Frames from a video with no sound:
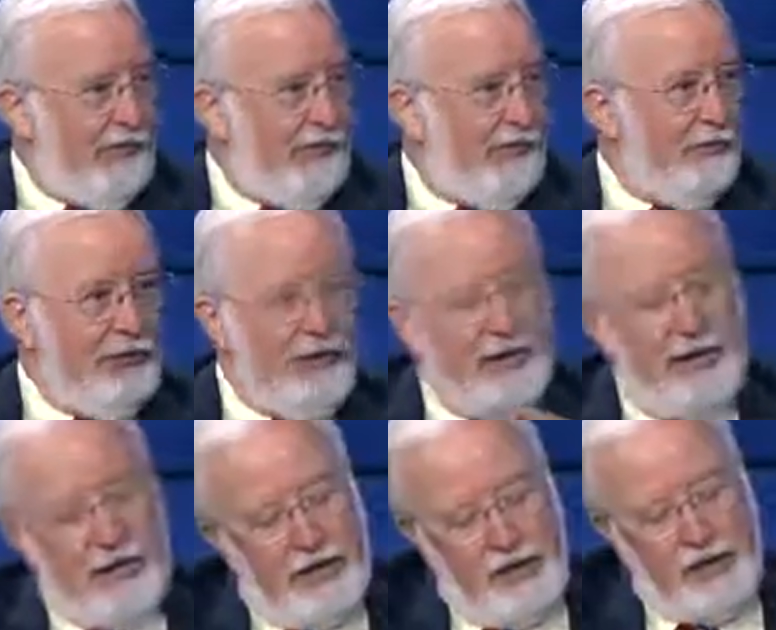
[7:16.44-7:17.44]
But
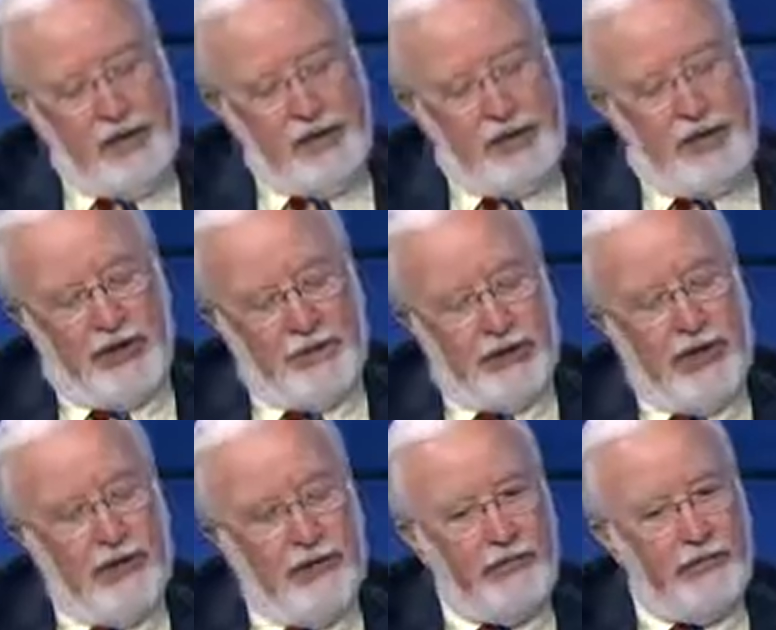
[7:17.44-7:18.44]
each
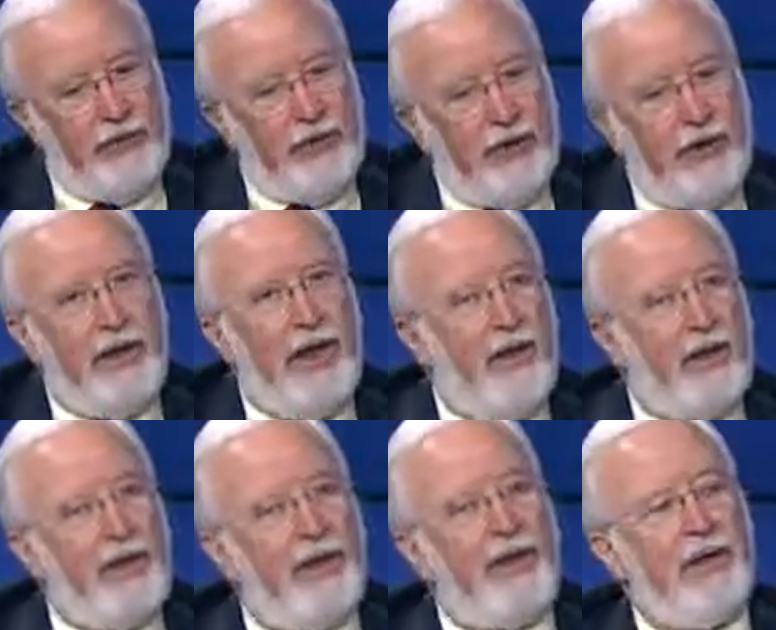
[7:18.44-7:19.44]
advance in our
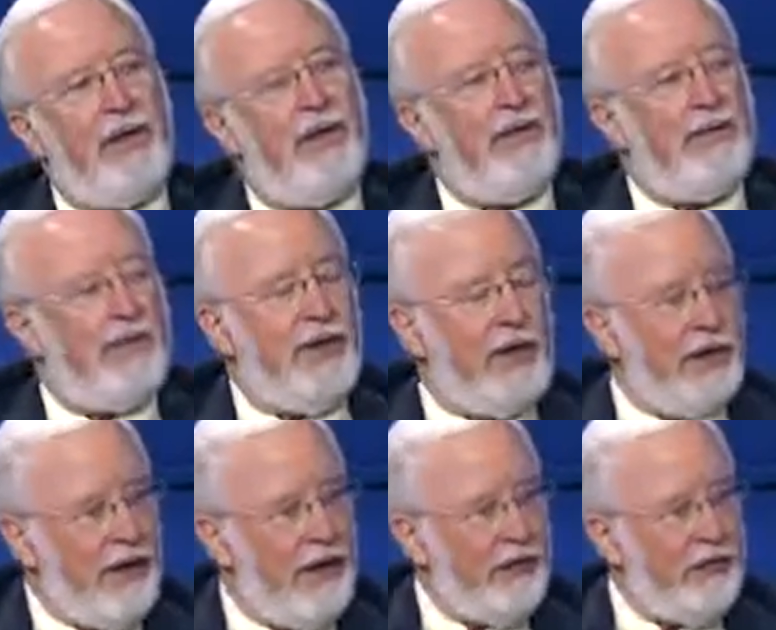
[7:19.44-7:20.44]
technology
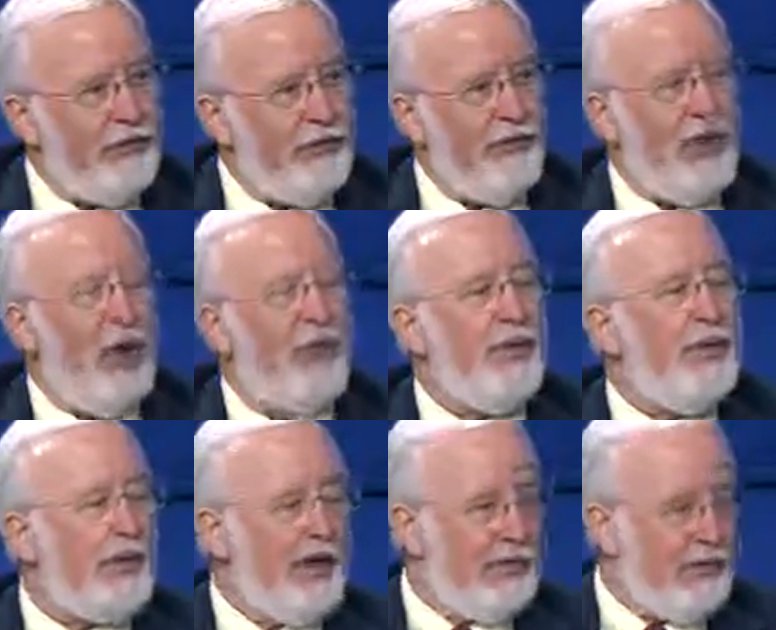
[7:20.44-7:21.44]
allows us to
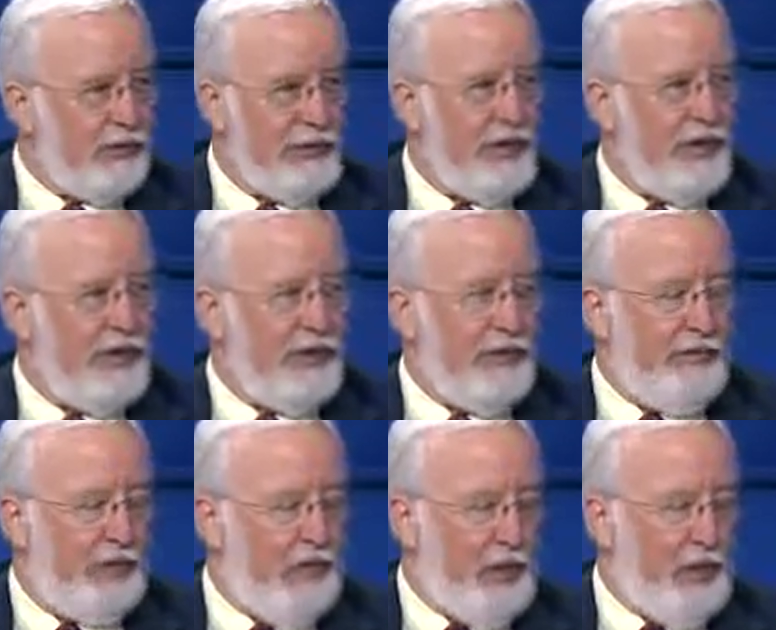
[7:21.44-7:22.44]
authenticate the shroud
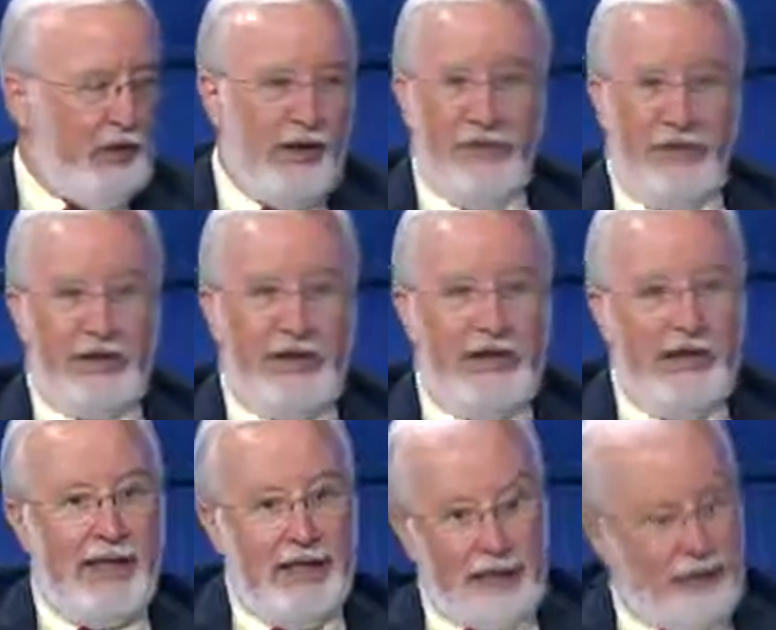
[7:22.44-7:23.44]
even more. Nothing
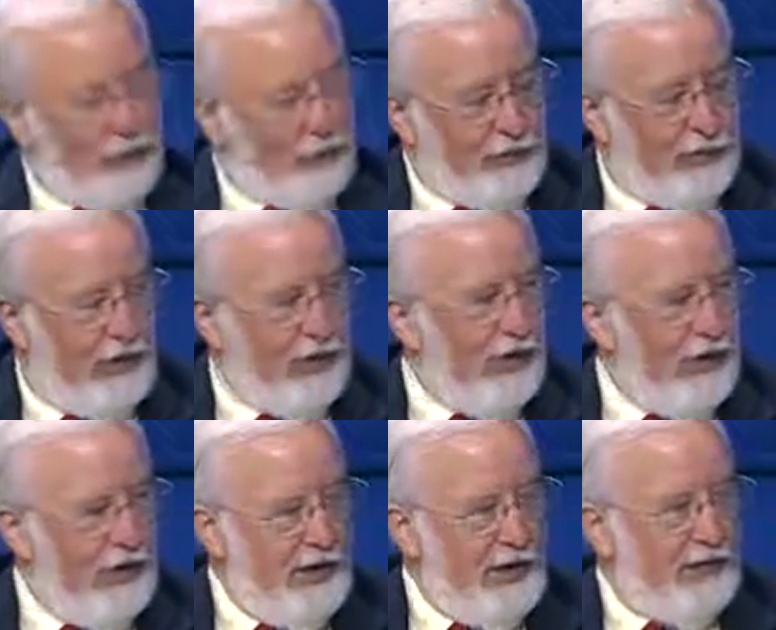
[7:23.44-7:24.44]
so far
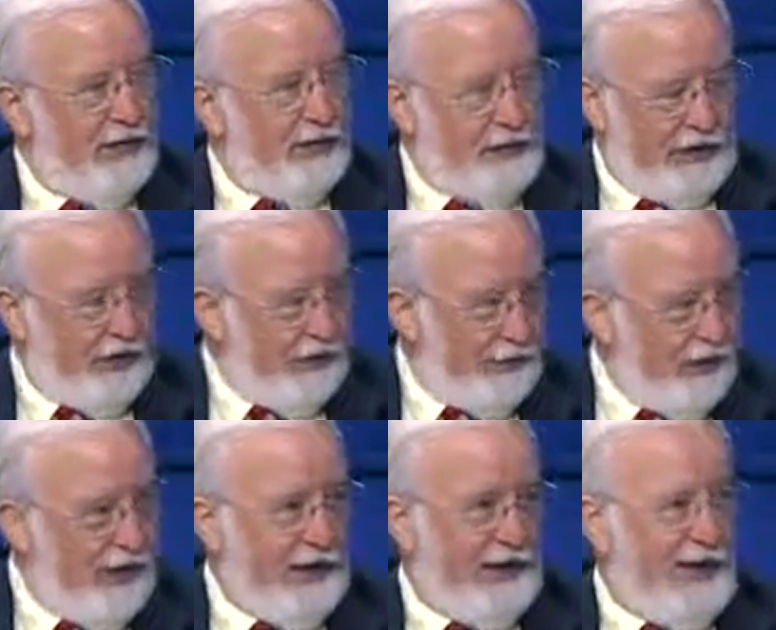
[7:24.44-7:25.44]
has said it's a
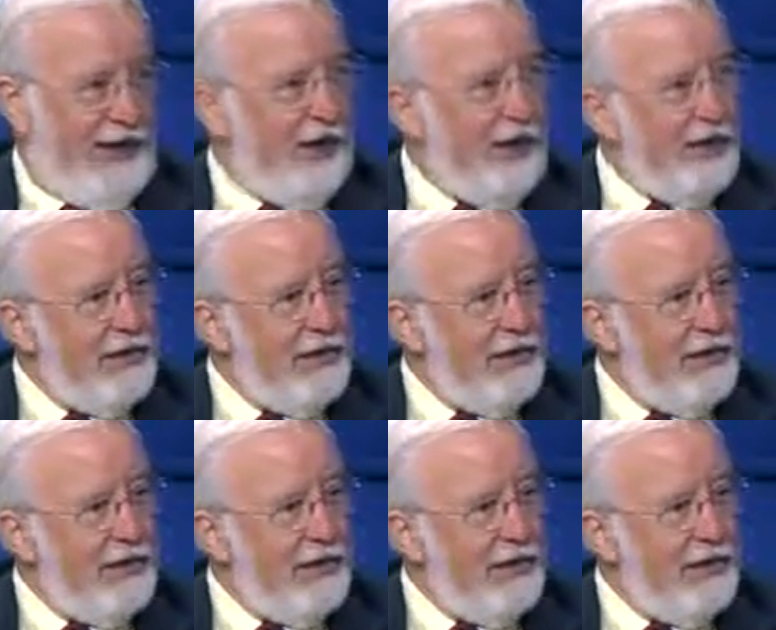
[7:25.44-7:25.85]
fake, right?